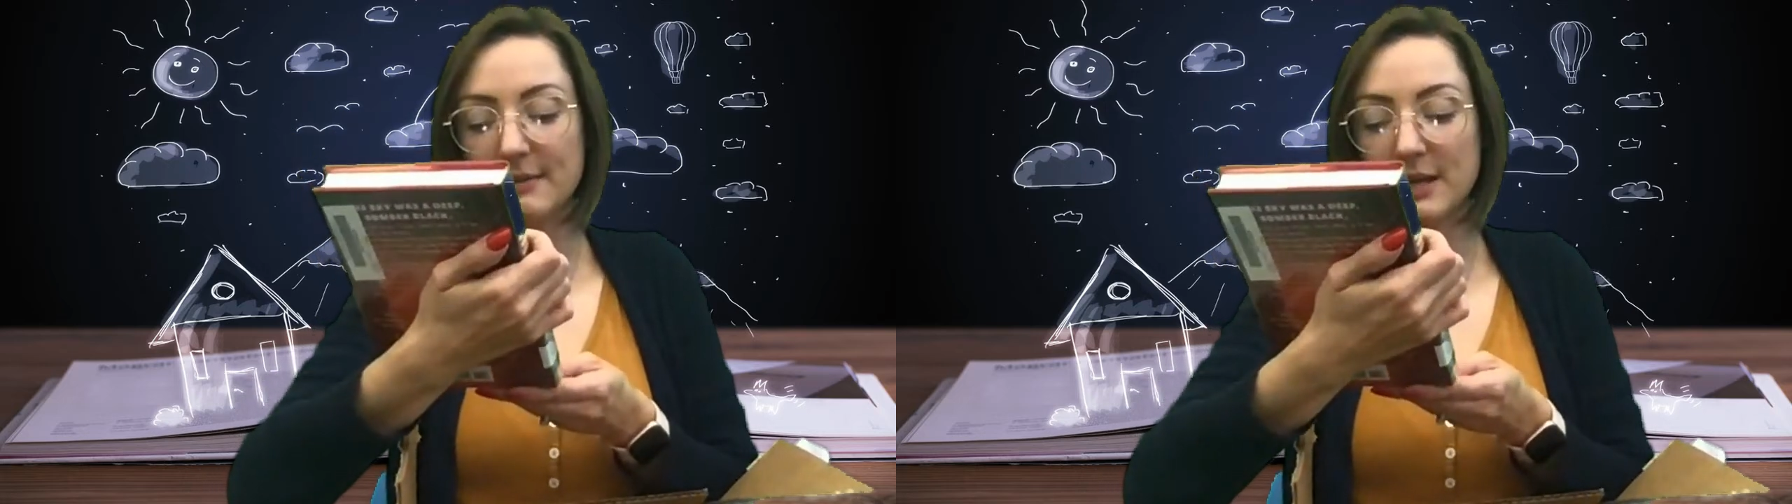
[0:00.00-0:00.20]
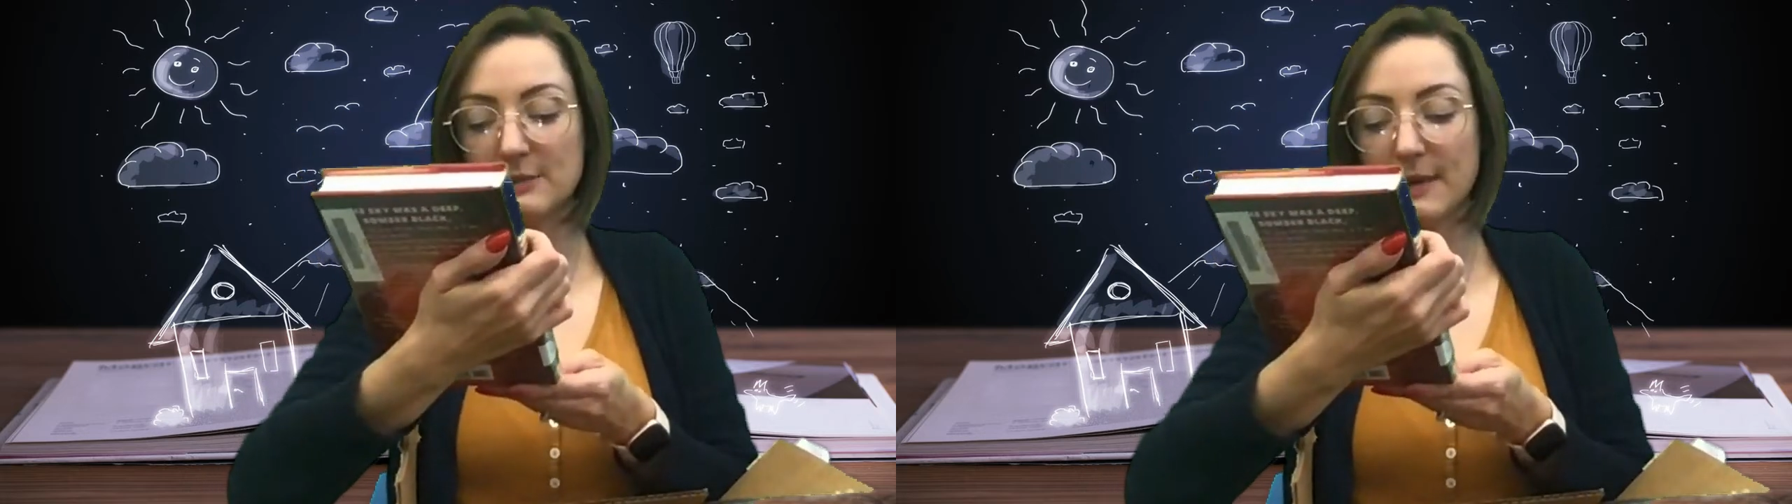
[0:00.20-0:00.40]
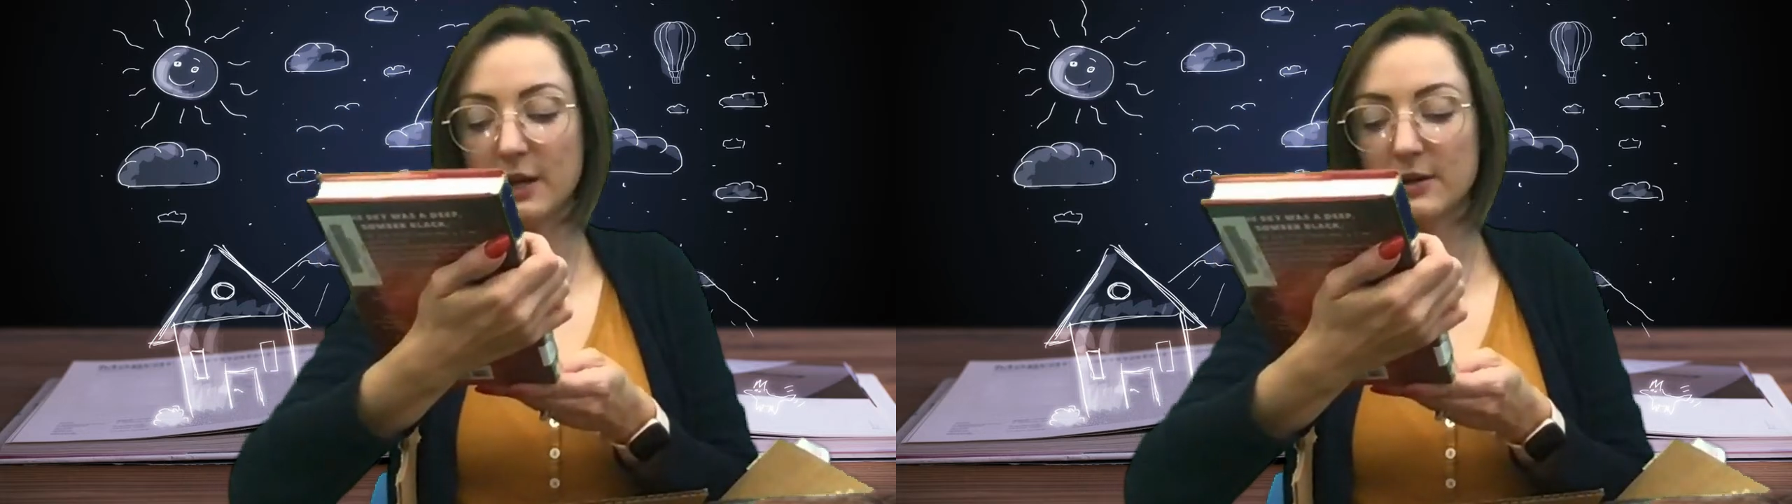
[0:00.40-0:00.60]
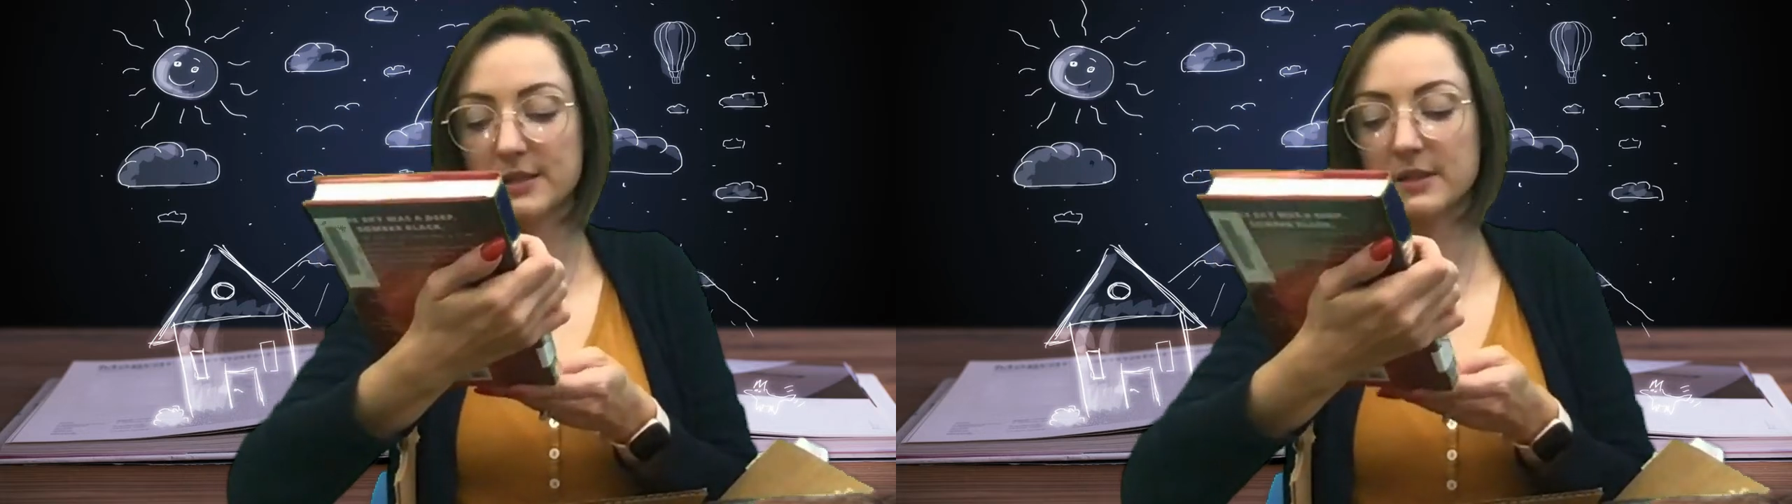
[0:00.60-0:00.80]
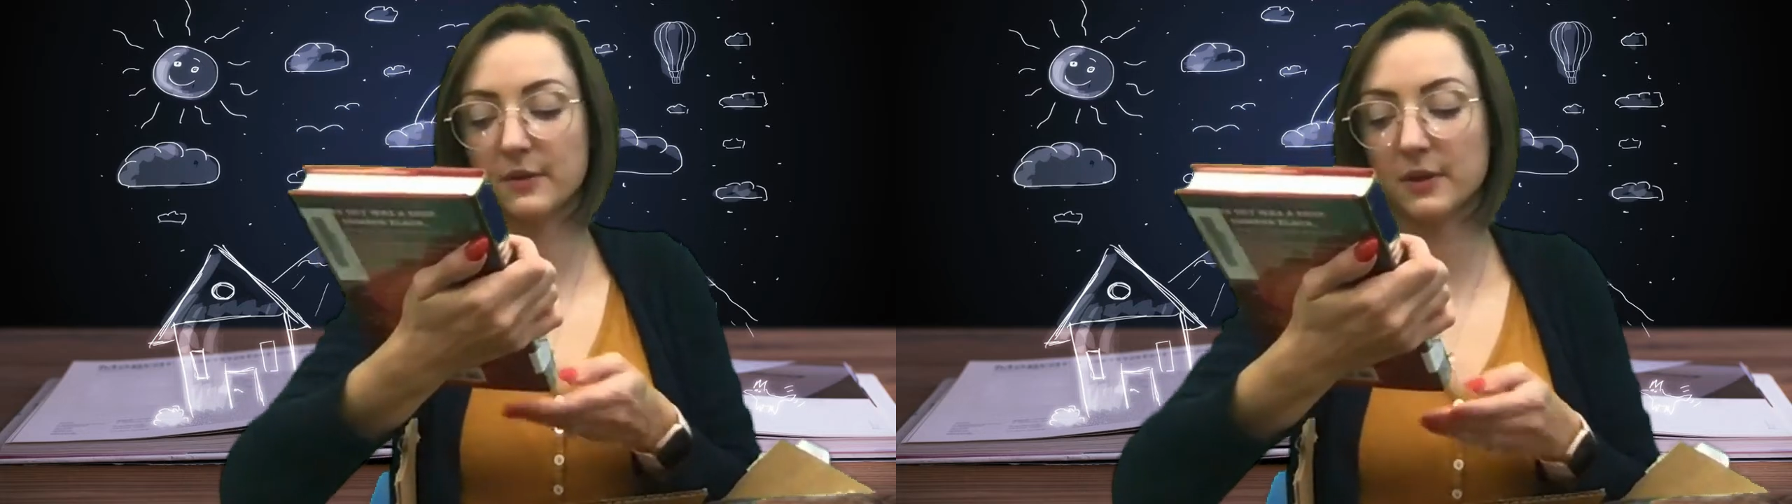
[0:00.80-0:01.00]
And it's by
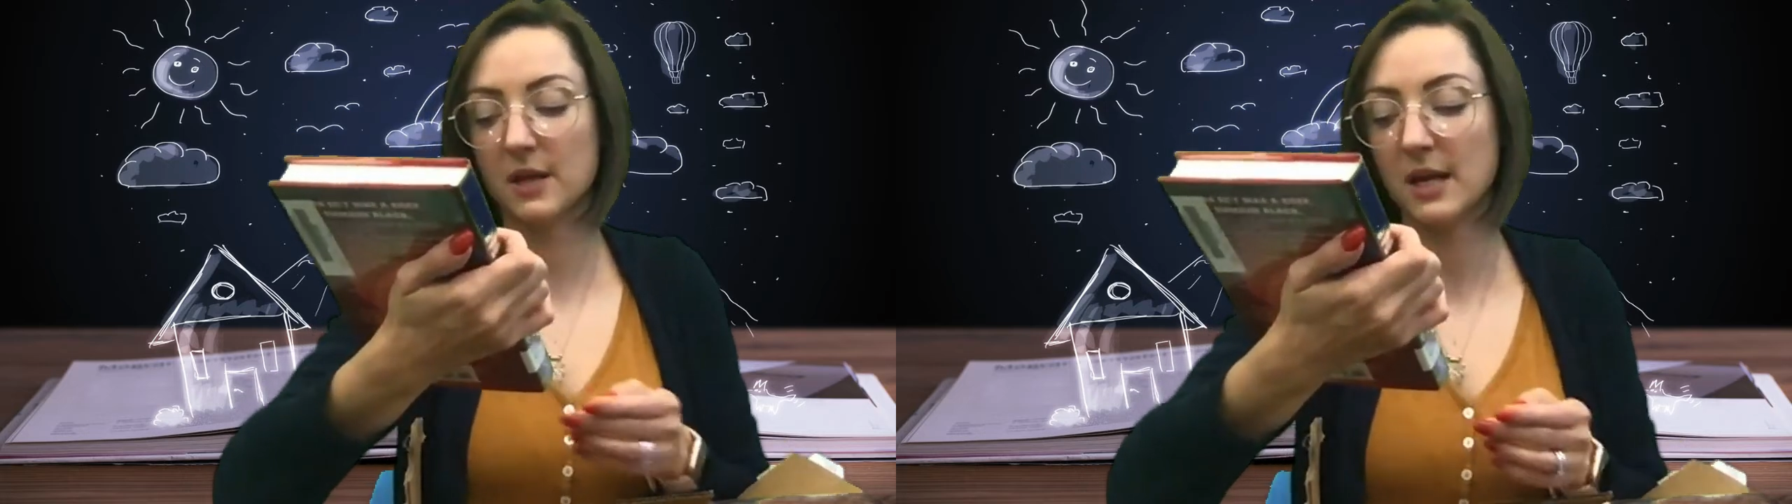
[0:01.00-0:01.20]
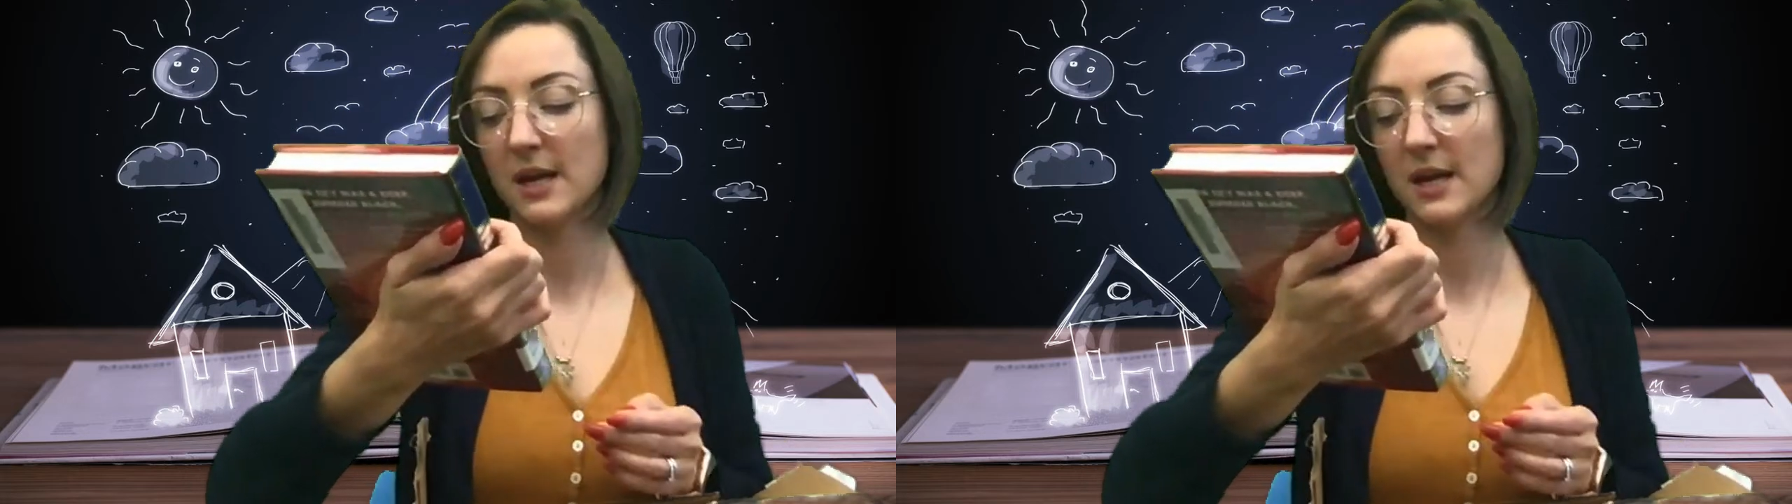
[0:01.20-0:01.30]
Christopher